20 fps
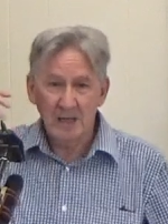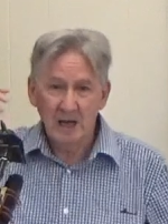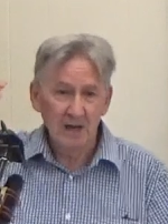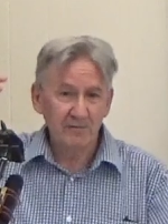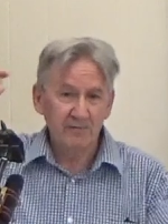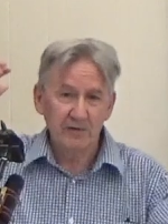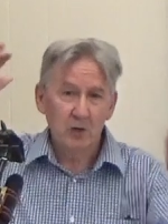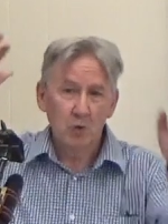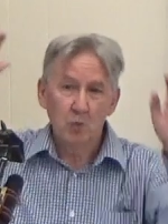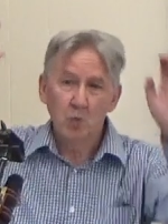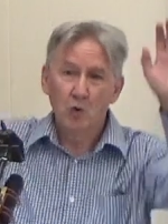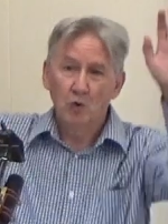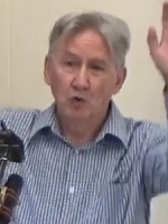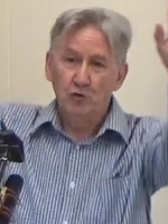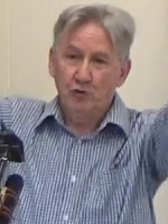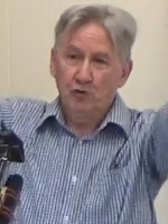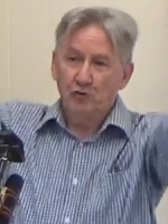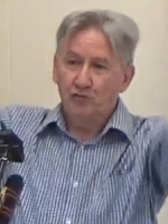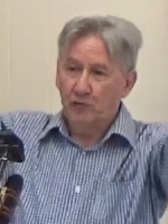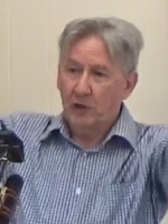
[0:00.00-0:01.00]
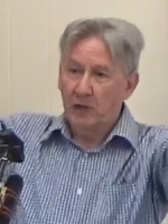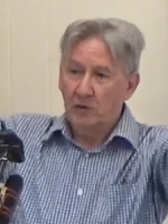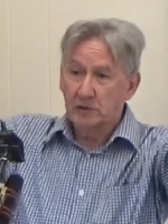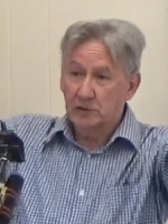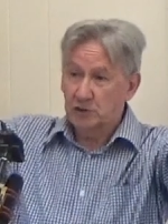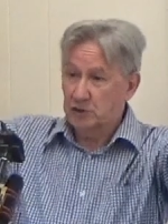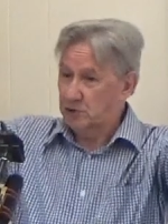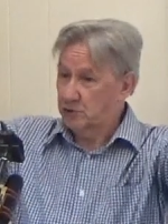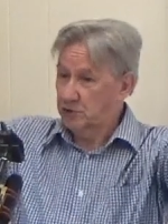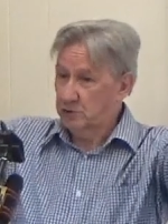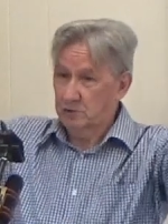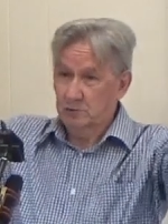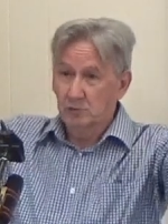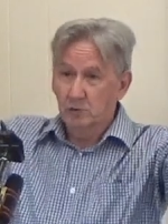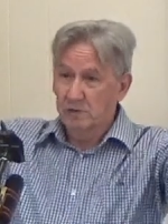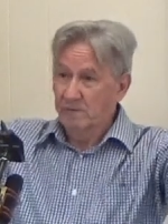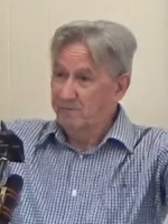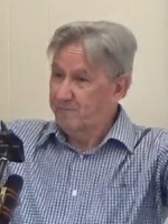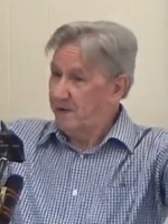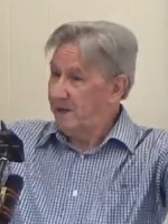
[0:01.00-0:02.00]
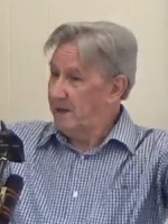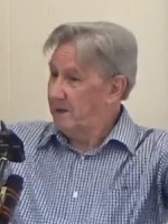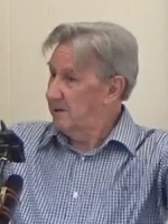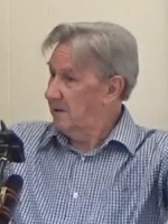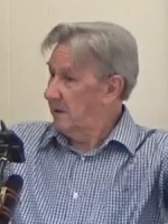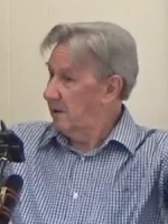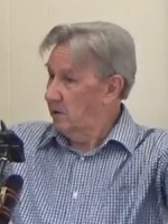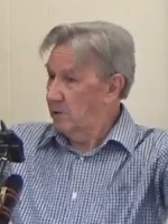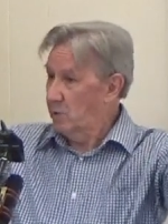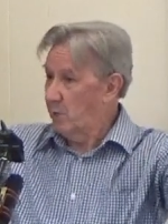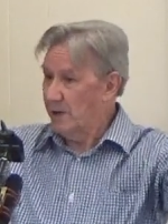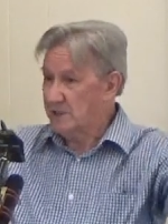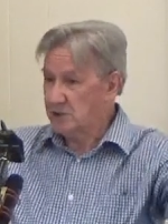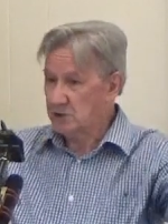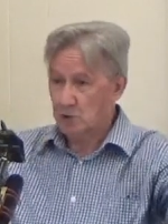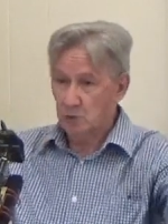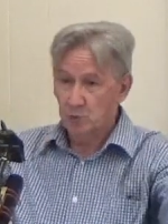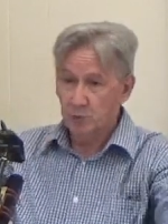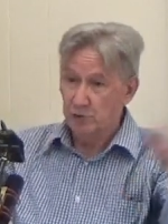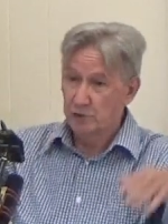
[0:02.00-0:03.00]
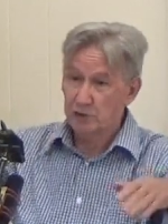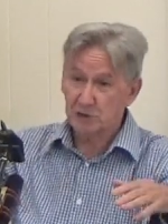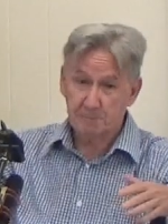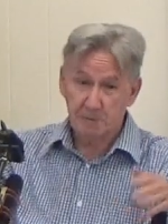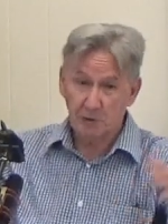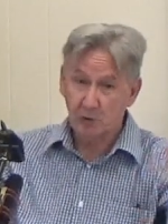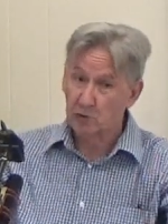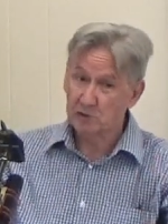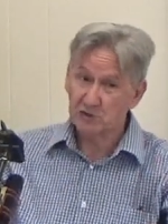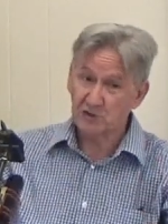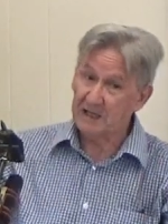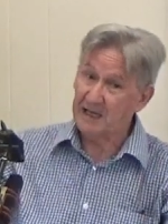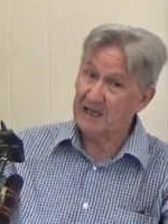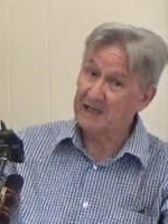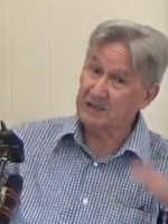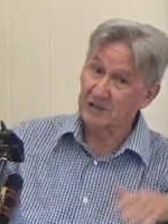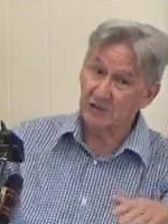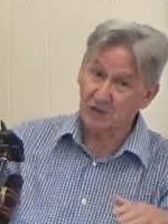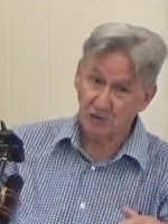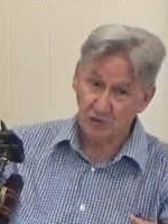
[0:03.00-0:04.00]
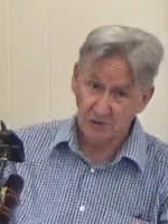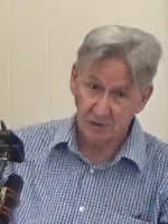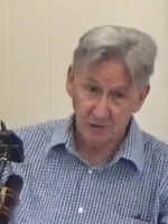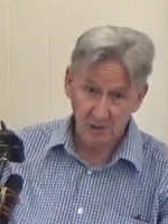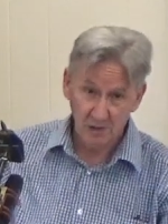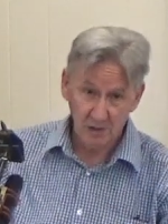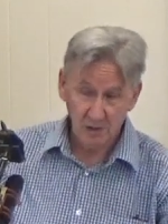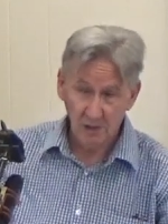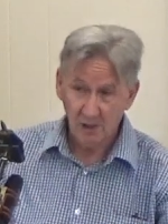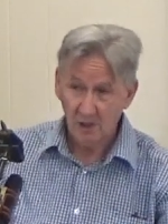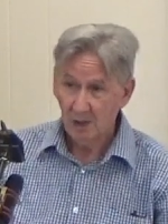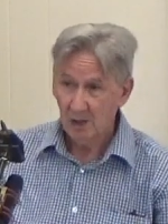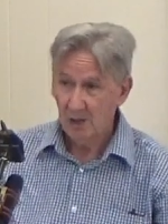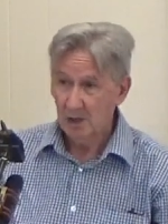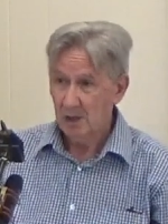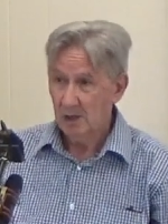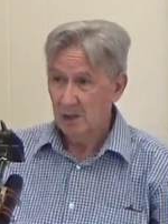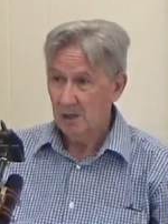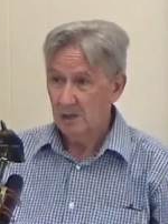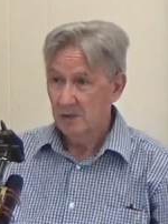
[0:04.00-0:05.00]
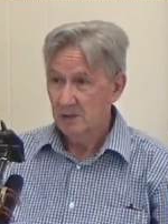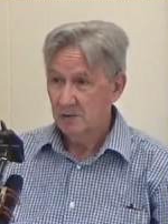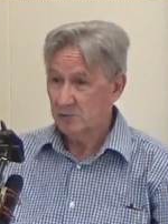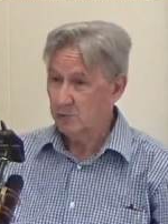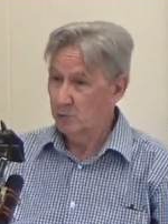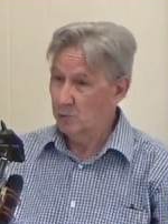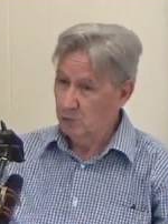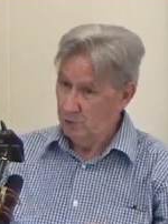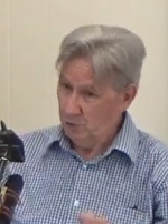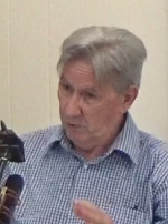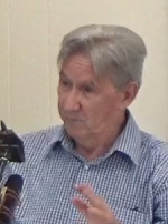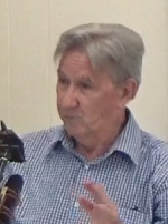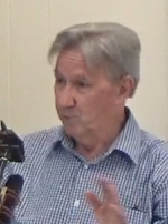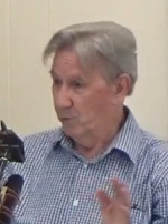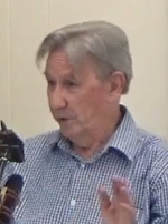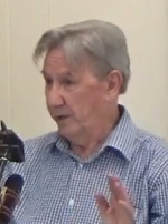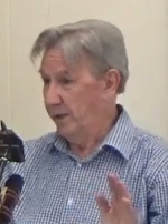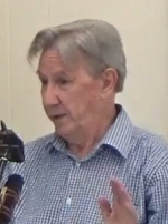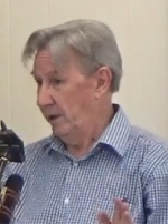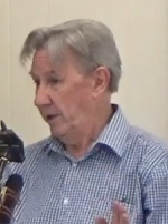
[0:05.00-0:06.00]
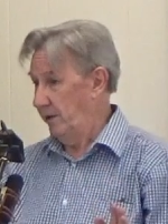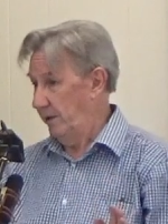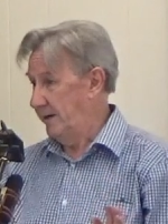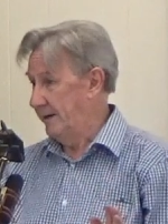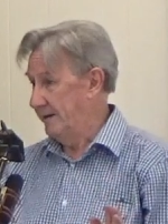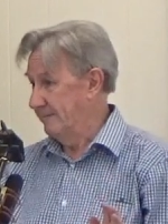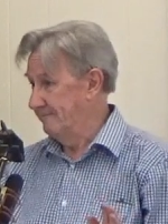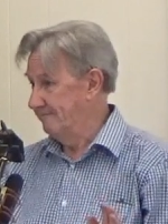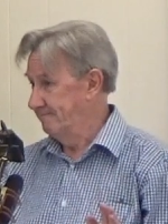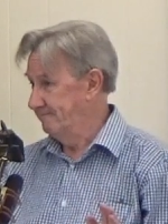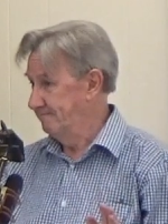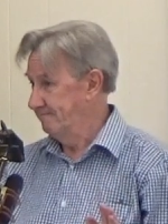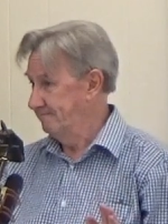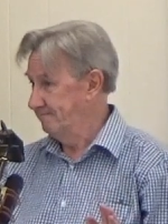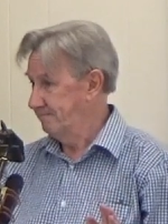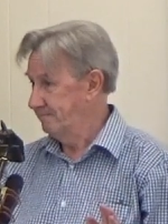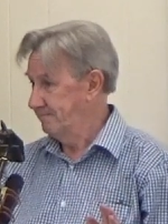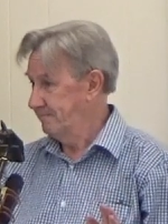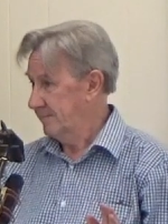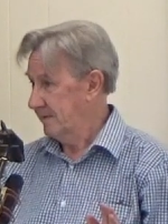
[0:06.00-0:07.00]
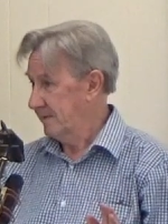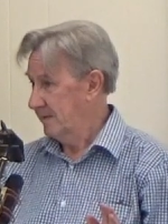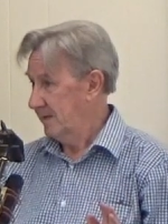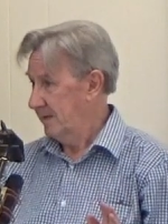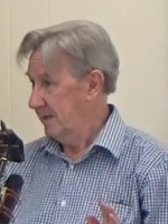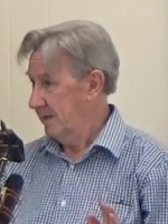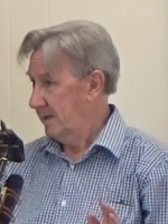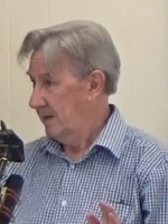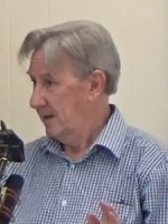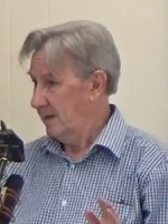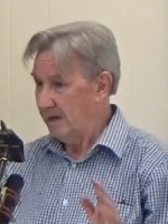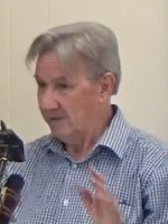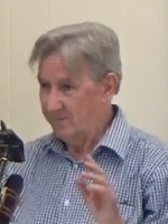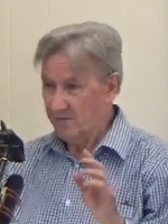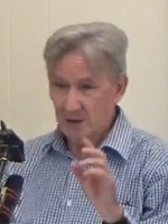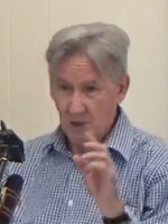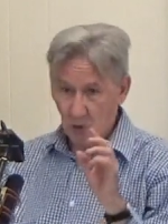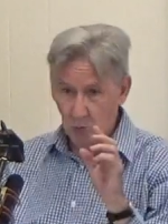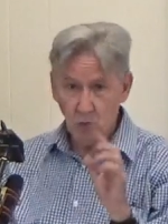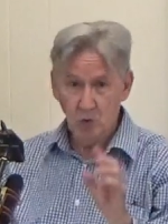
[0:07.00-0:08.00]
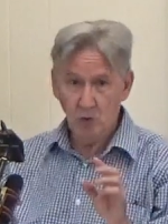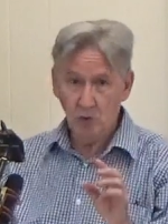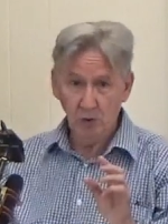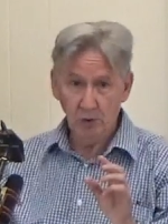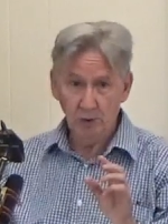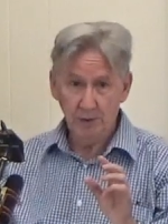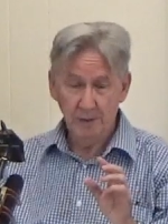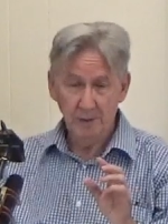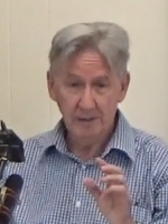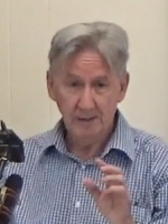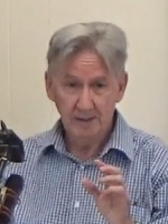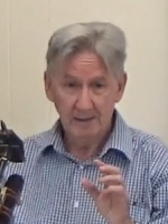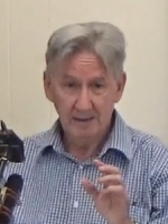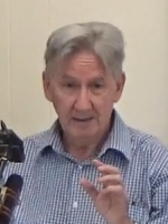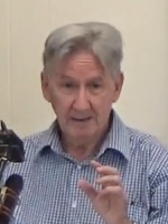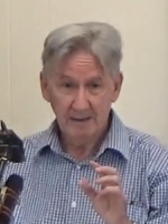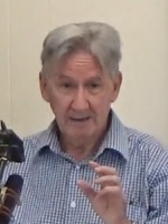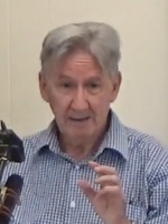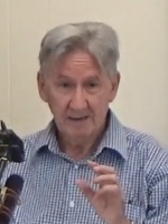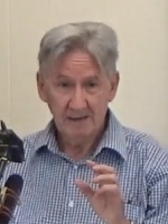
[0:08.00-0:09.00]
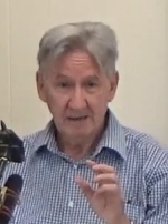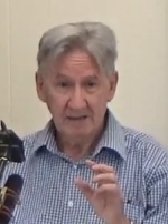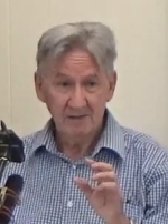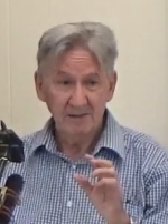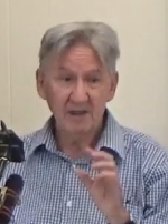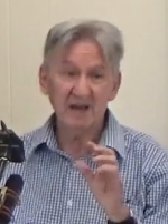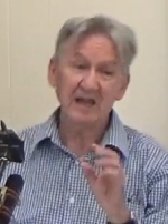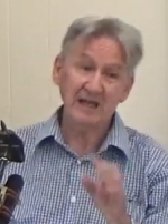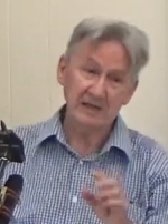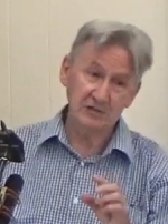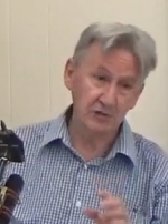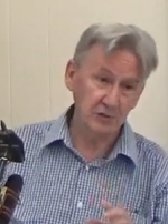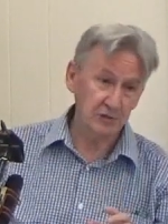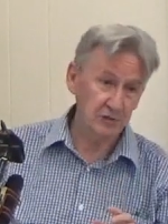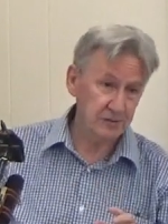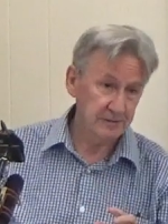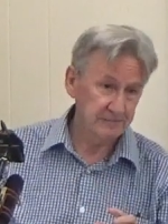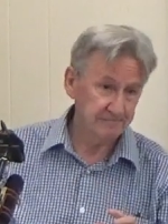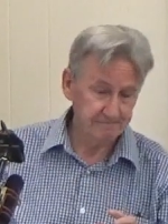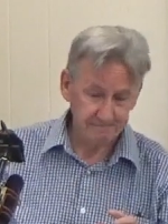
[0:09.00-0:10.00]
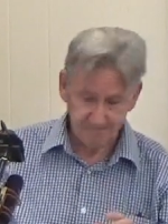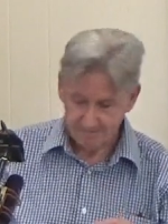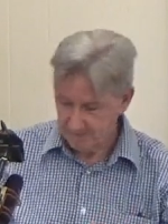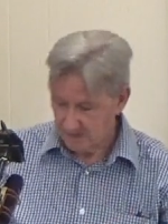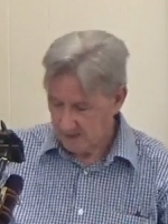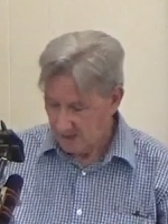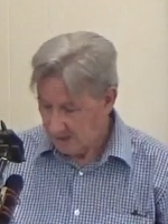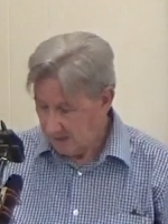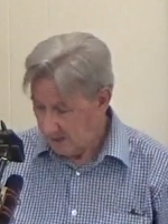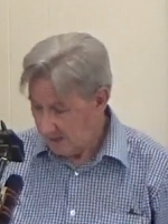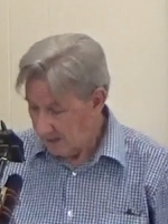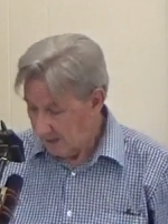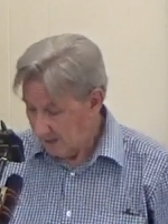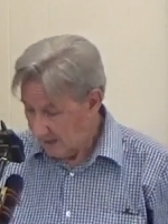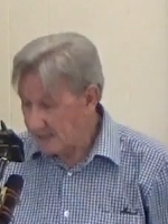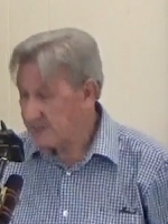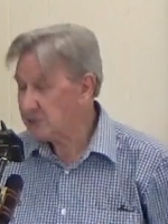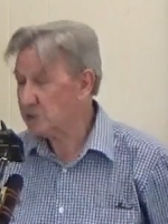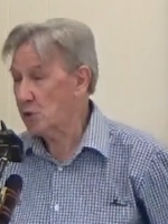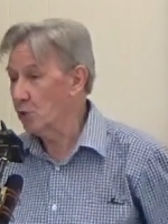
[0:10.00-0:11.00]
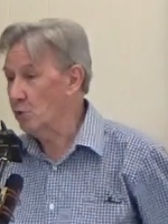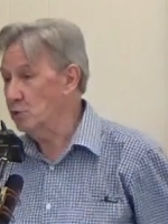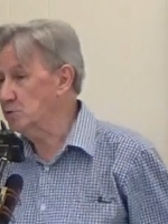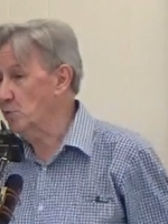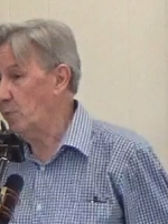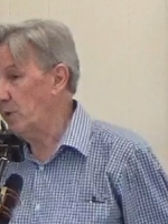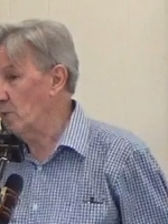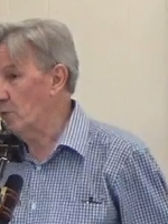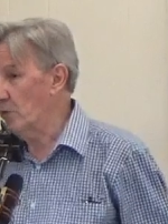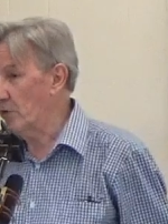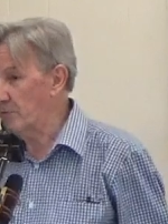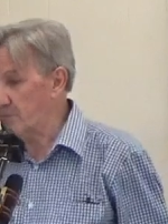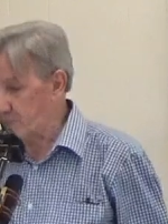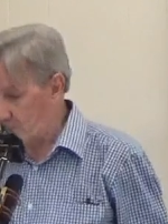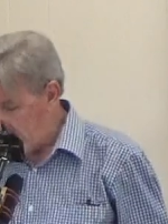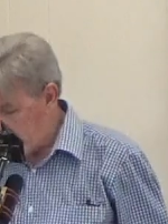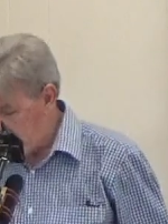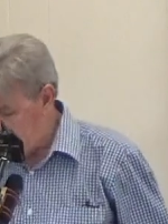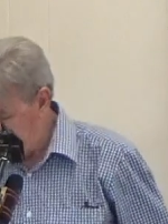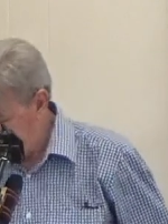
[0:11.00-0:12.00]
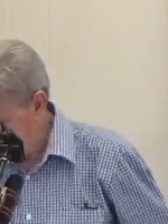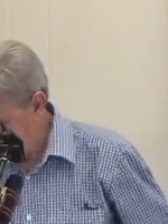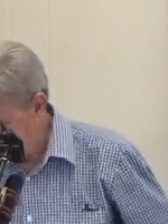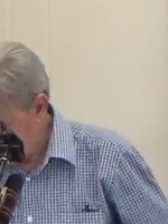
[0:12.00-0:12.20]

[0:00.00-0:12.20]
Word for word: you live in a world out there that's going to find other ways to wound us because they hate us. So love one another. Living in a world that hates us. Let's close with a word of prayer.